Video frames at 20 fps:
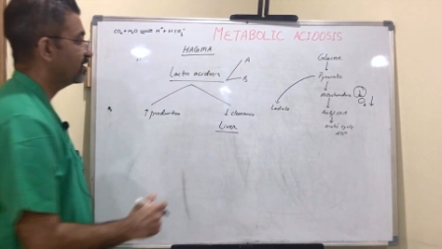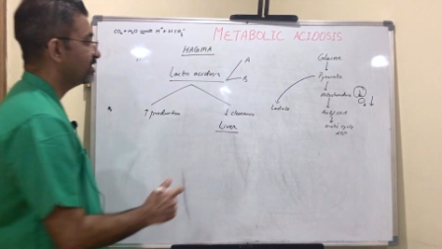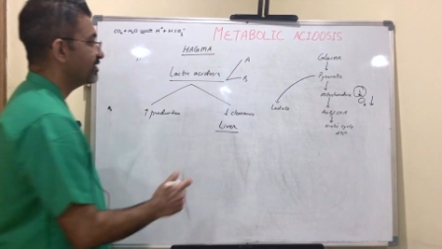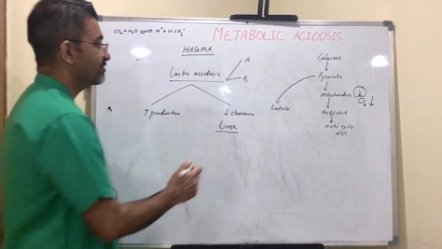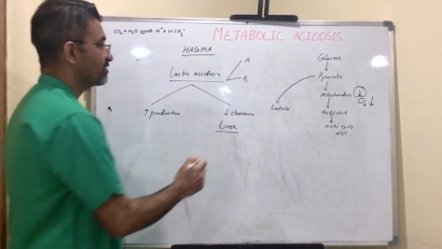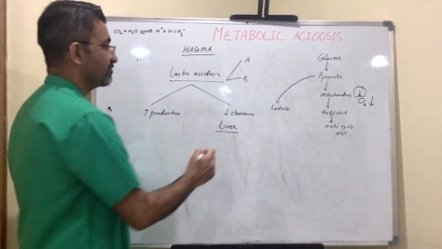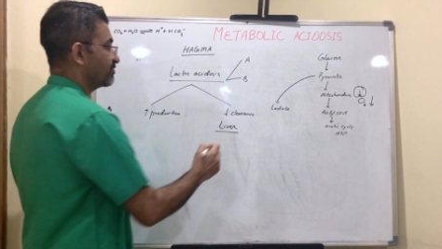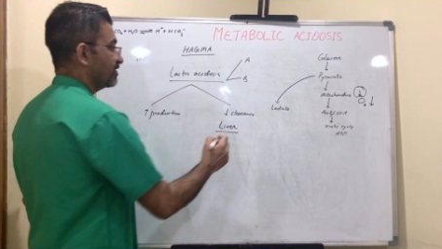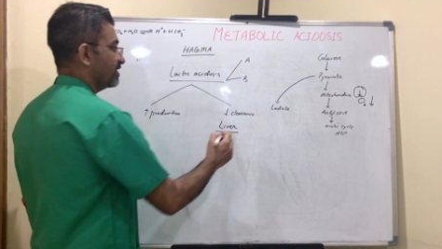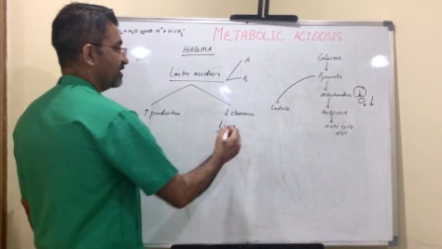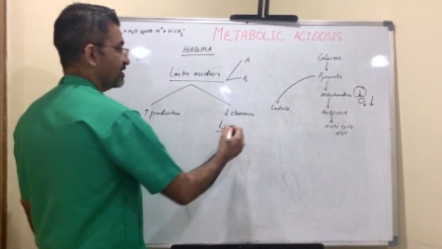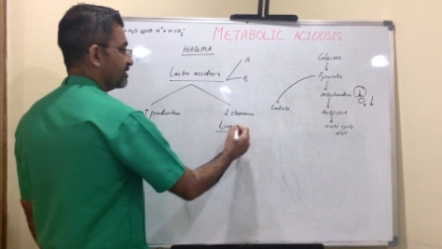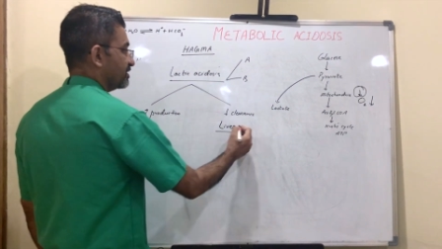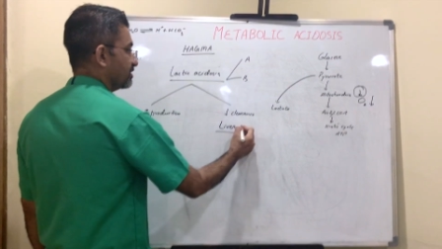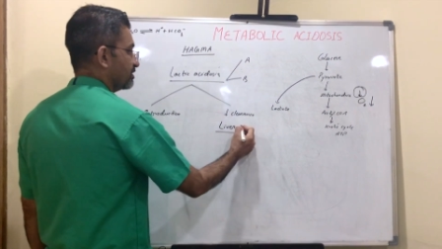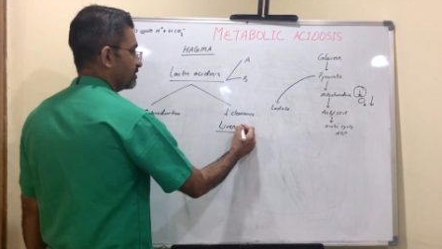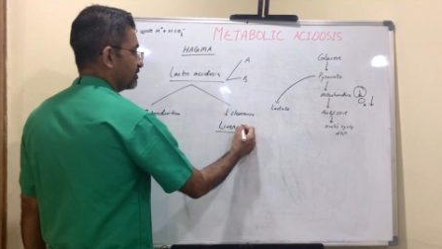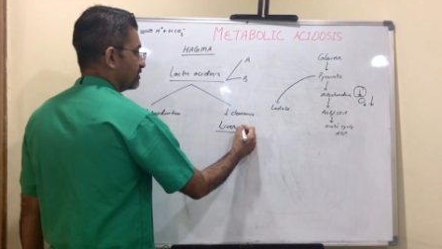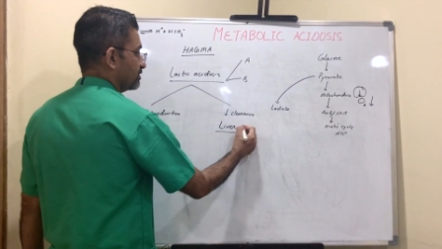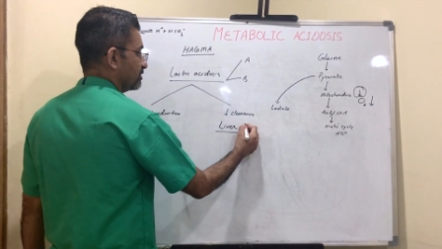liver failure,
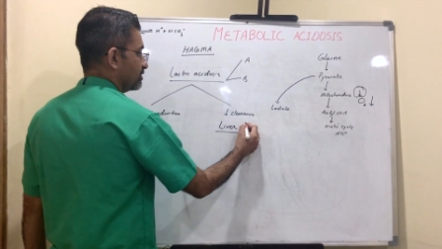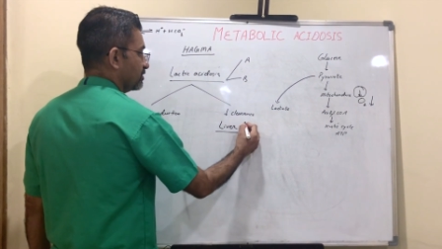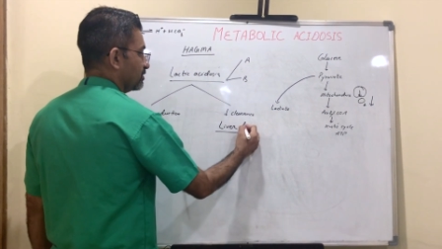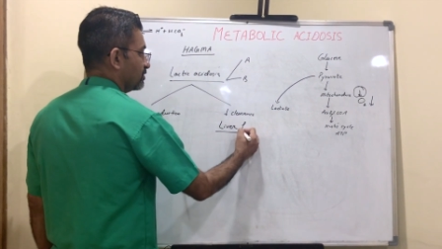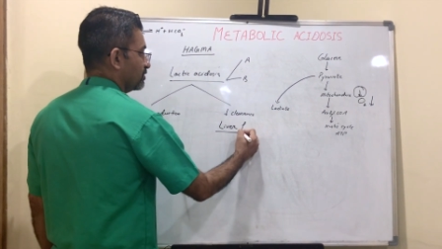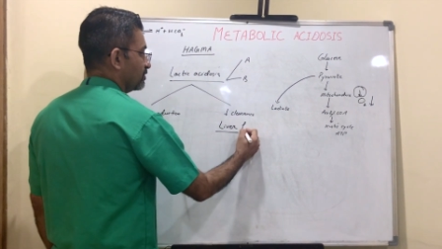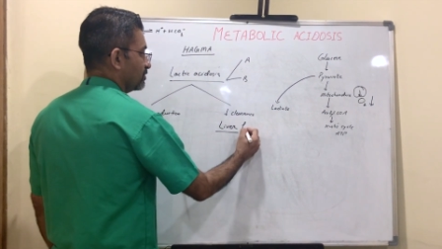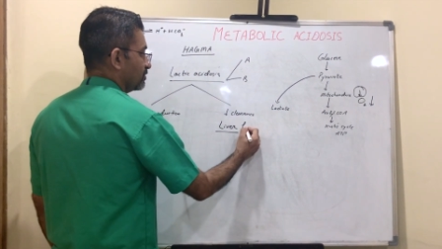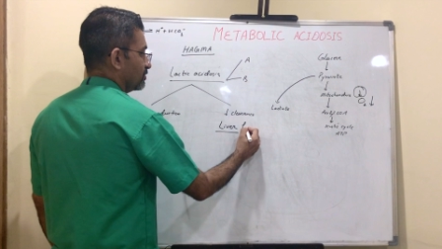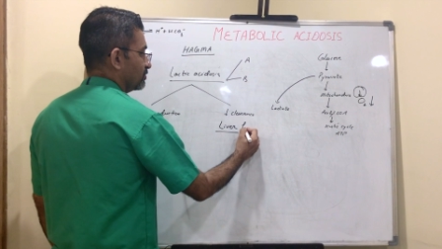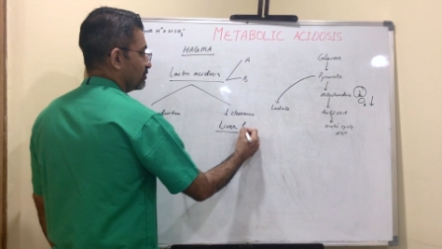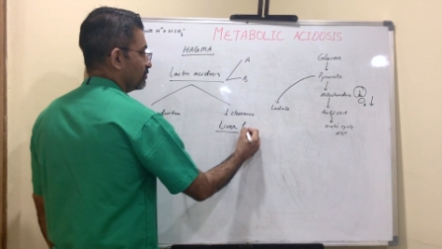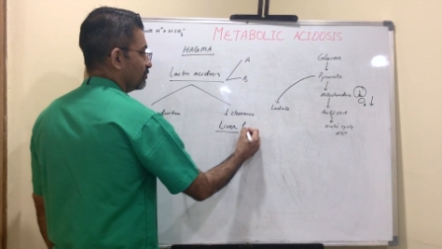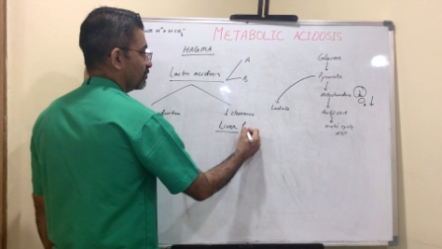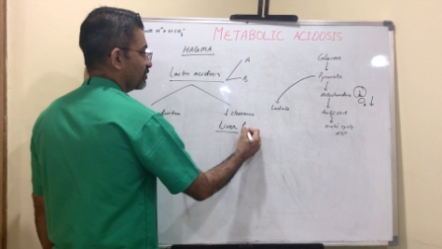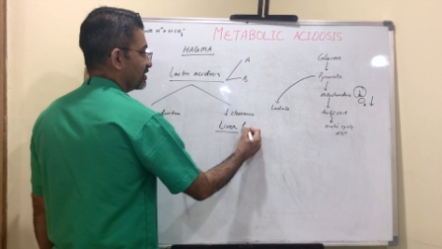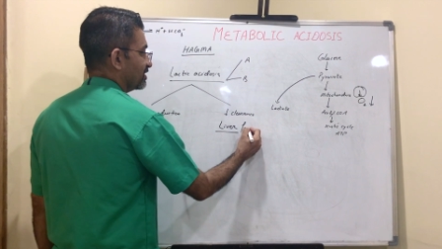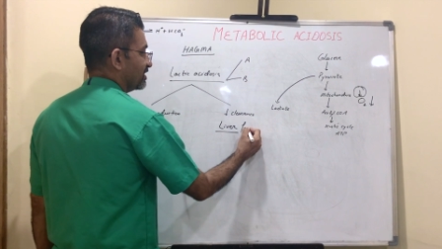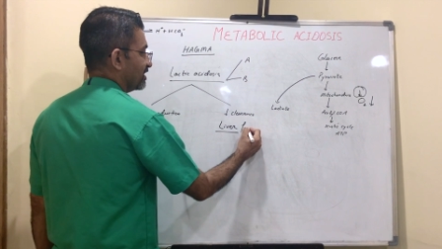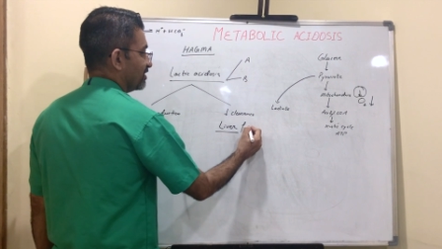you
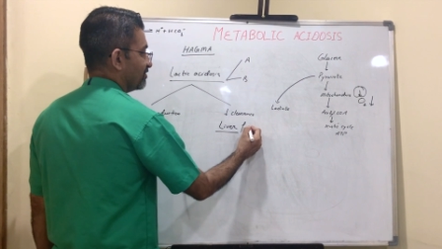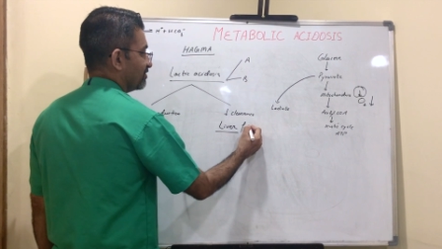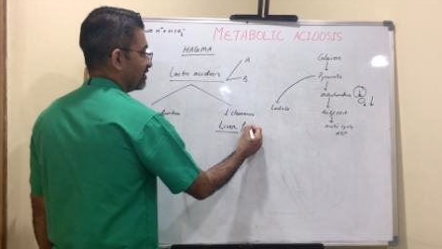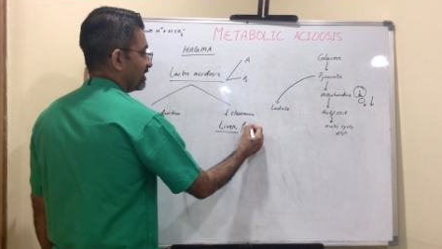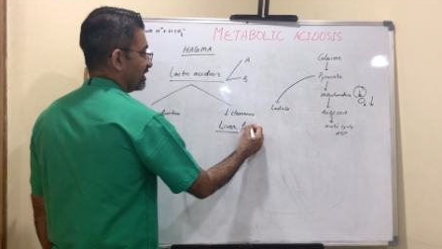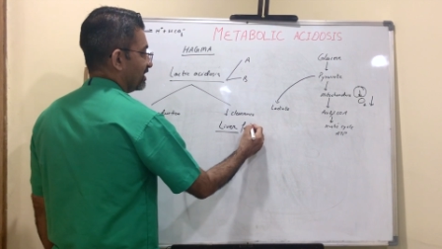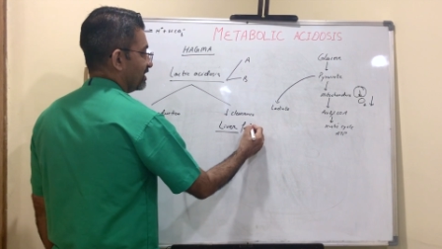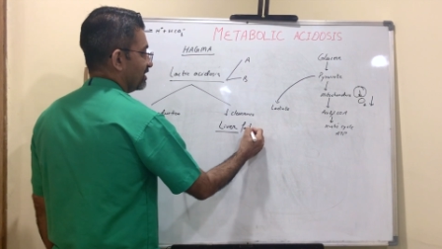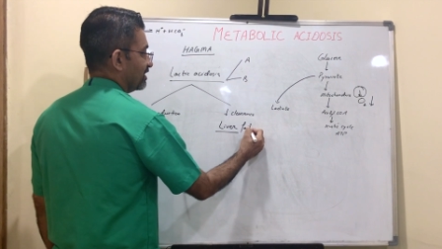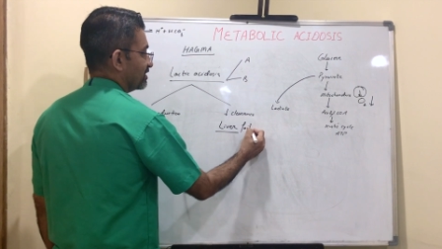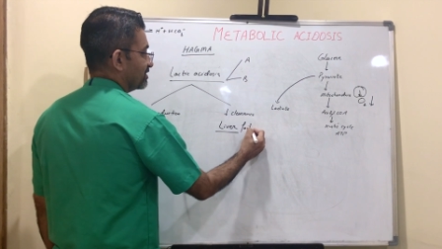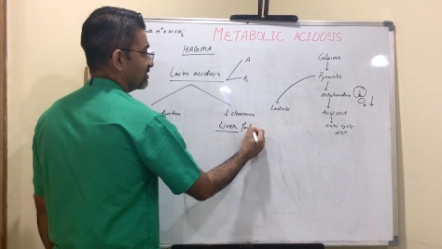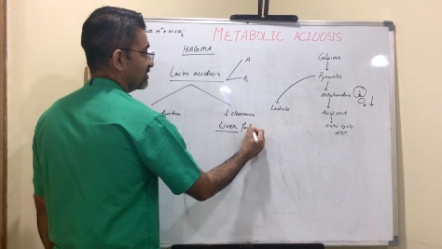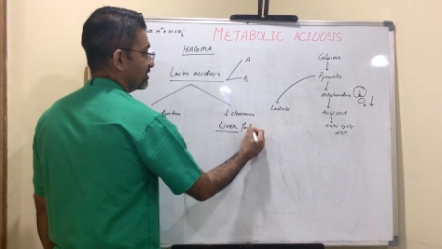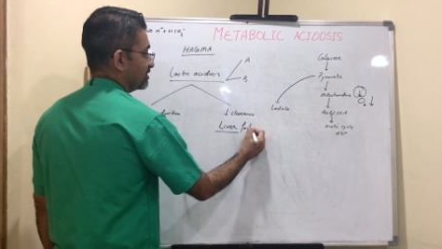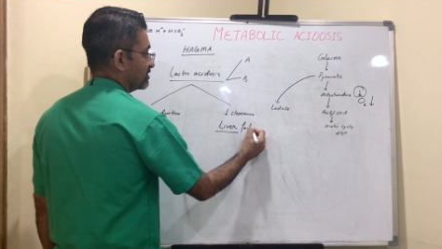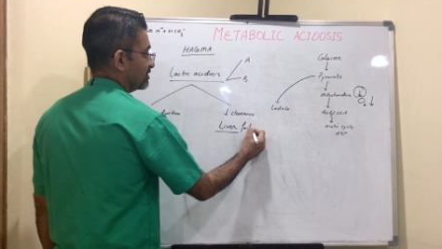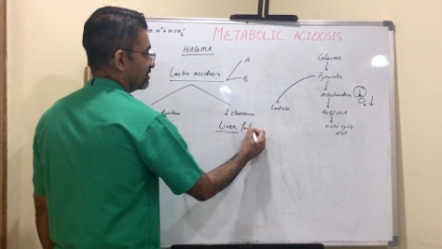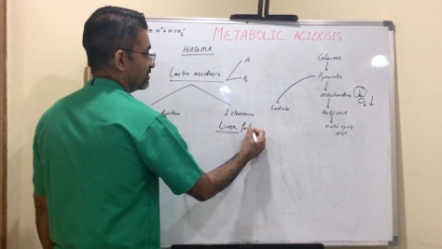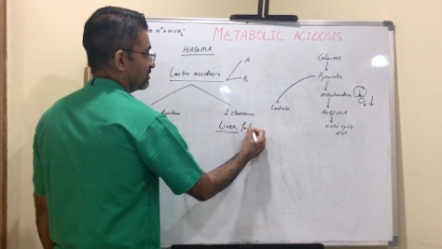can have high
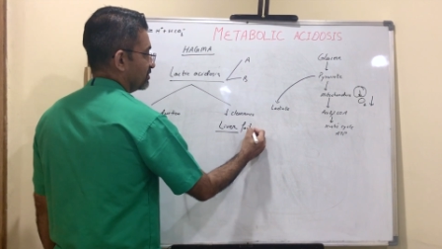lactate